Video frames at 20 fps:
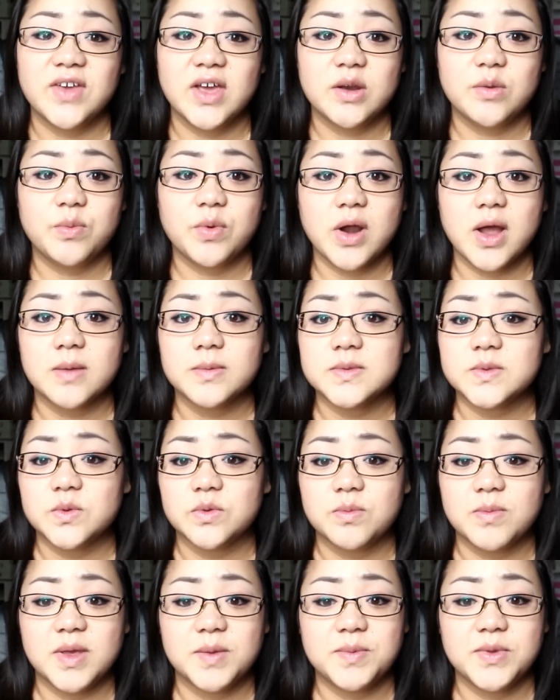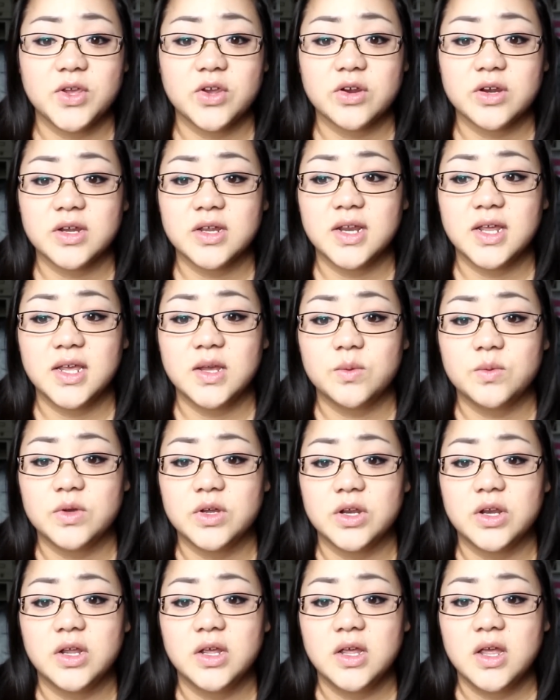had problems with my period. It
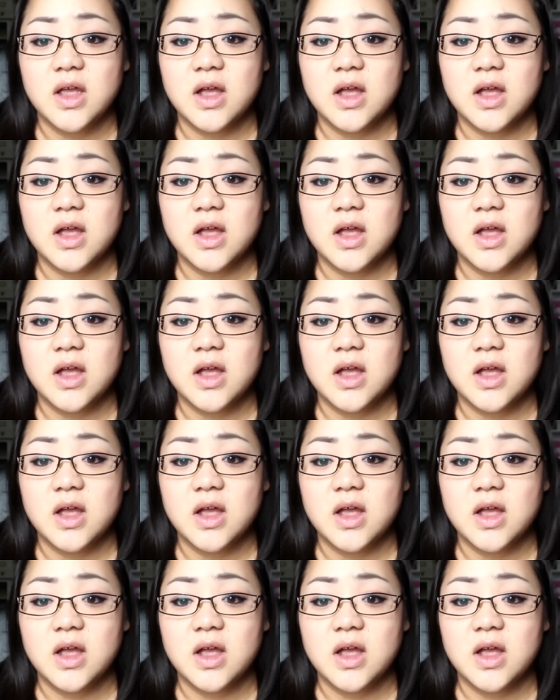would